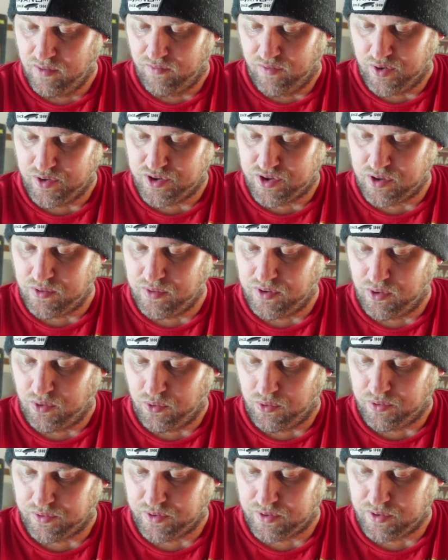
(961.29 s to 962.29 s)
virtue, and
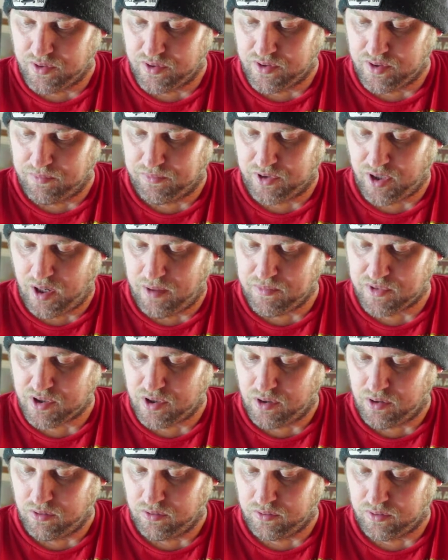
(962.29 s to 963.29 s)
order, sometimes
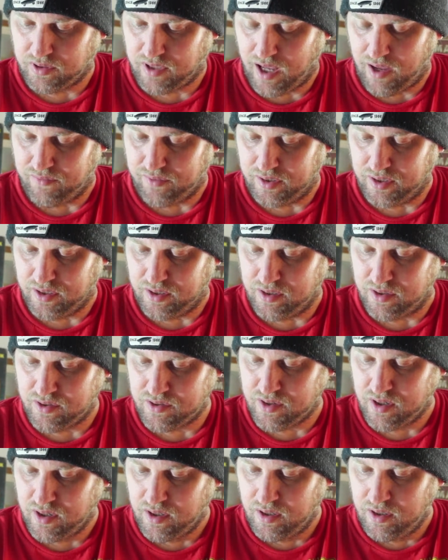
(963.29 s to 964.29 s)
called
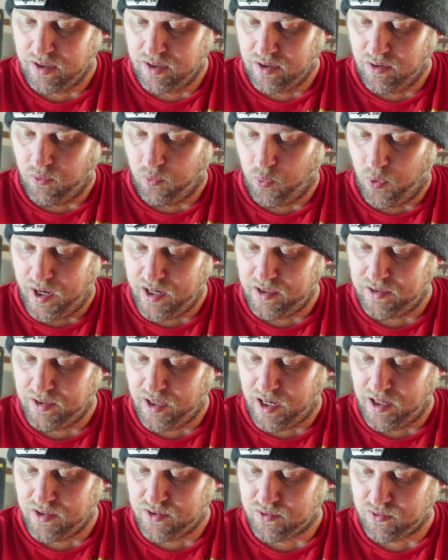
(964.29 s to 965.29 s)
cavaliers, white
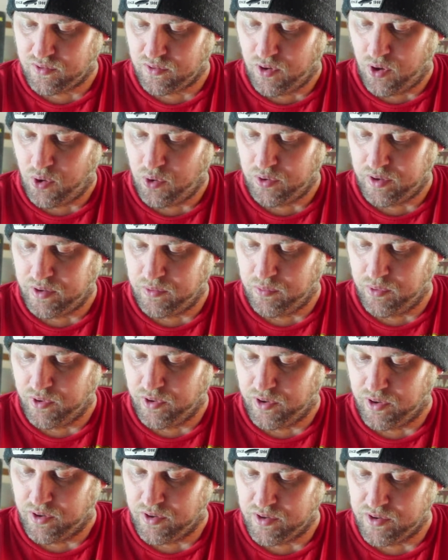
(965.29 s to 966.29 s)
knights, or holy
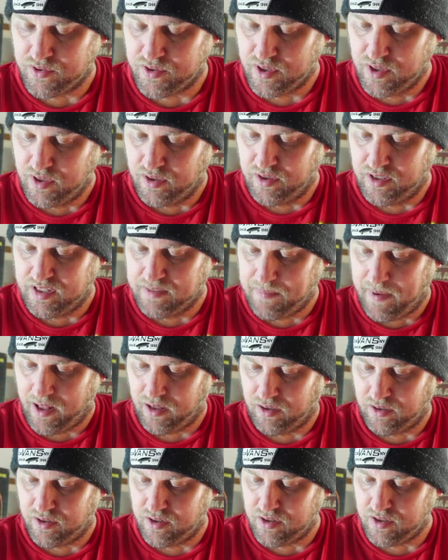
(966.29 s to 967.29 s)
warriors. These
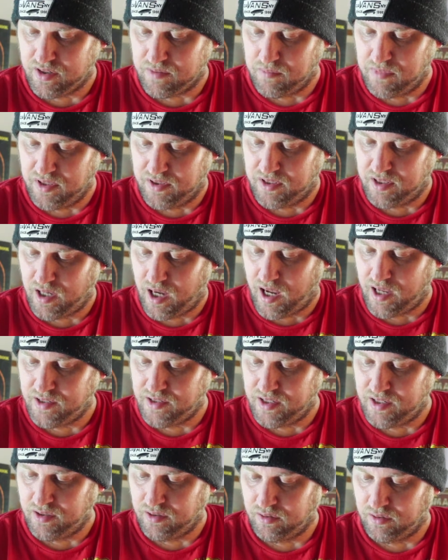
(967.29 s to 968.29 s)
paladins meet the
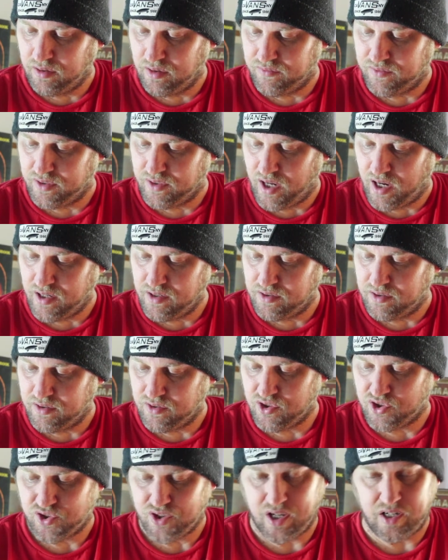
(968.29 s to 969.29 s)
ideal of the knight in
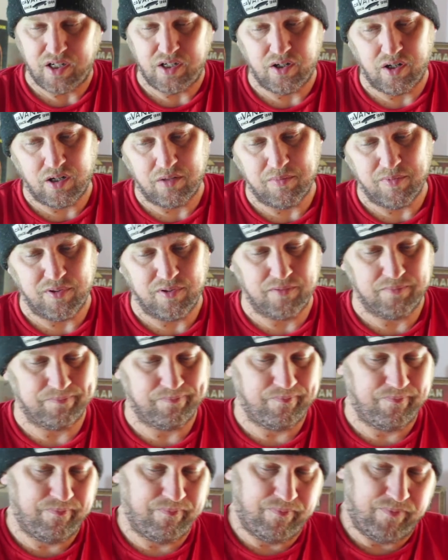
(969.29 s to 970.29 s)
shining armor.
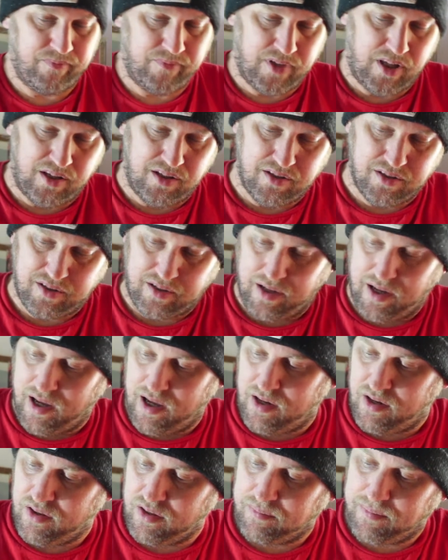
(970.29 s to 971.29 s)
It's
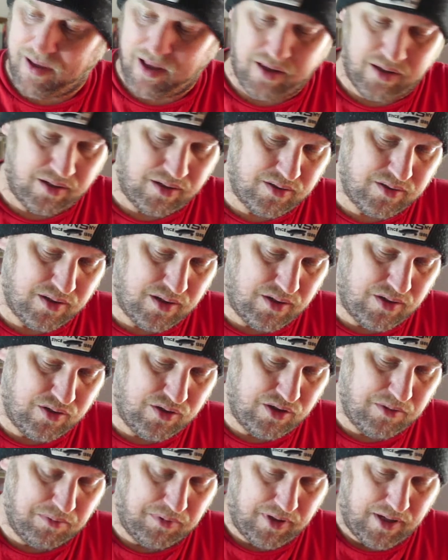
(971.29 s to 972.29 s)
kind of the paladins I
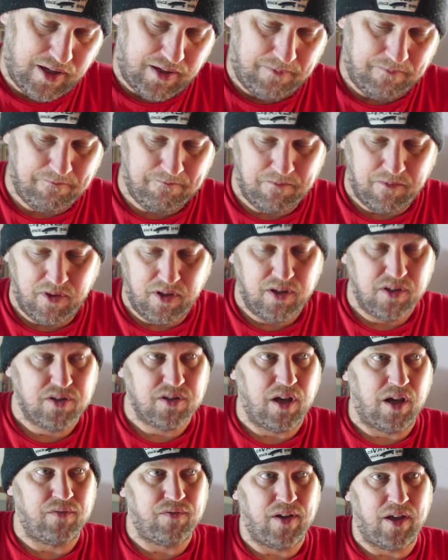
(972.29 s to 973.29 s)
usually play.
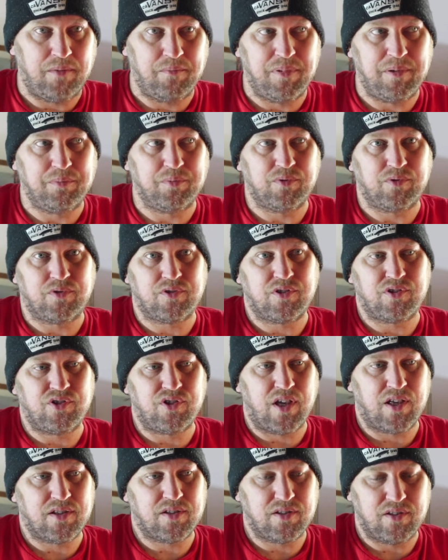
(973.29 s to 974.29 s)
I've had people
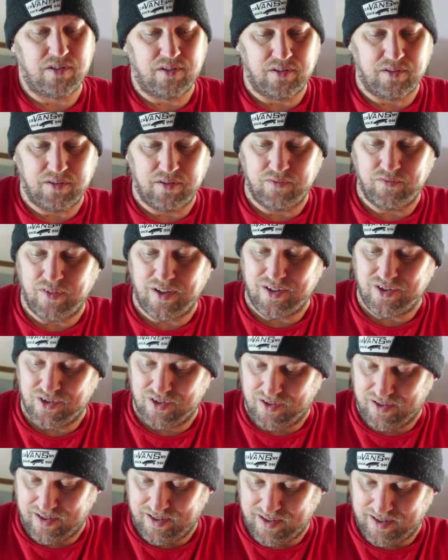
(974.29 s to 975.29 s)
suggest the
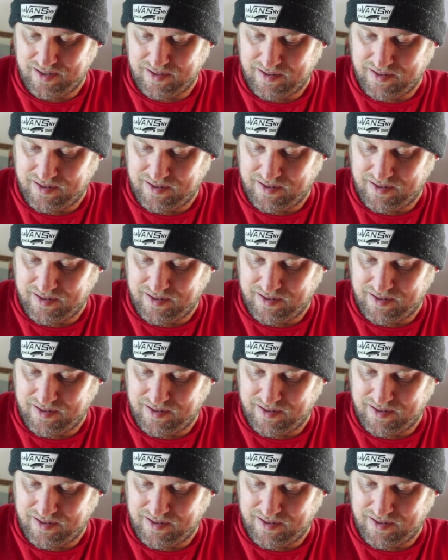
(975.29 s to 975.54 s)
Vengeance.